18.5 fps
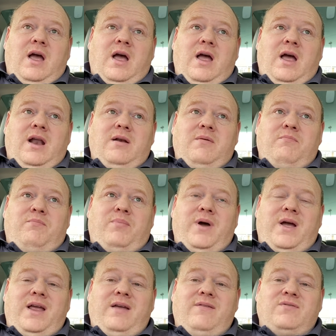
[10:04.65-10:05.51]
And
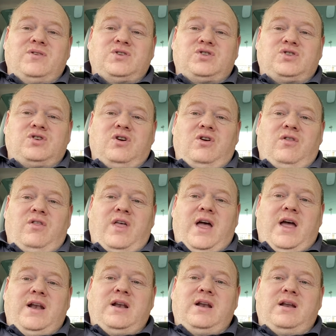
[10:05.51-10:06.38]
but even so,
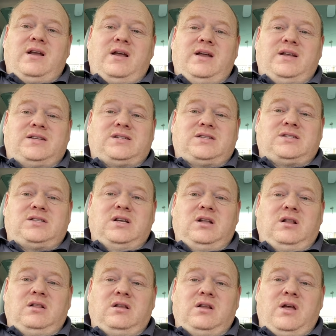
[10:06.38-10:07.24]
then it
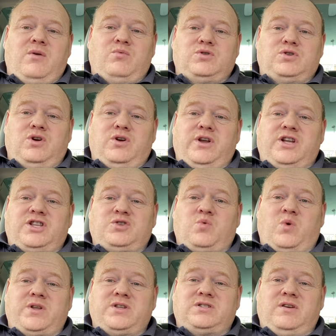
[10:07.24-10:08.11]
was only a
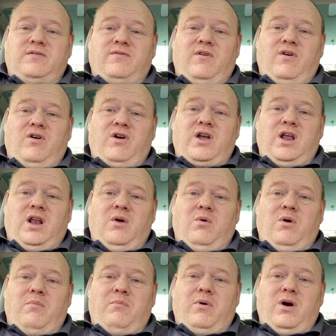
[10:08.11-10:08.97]
24
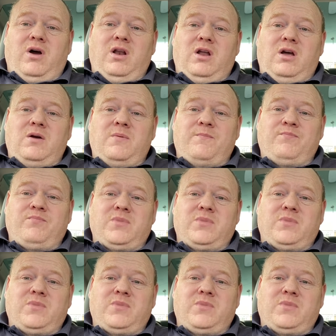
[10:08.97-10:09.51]
kilowatt boiler,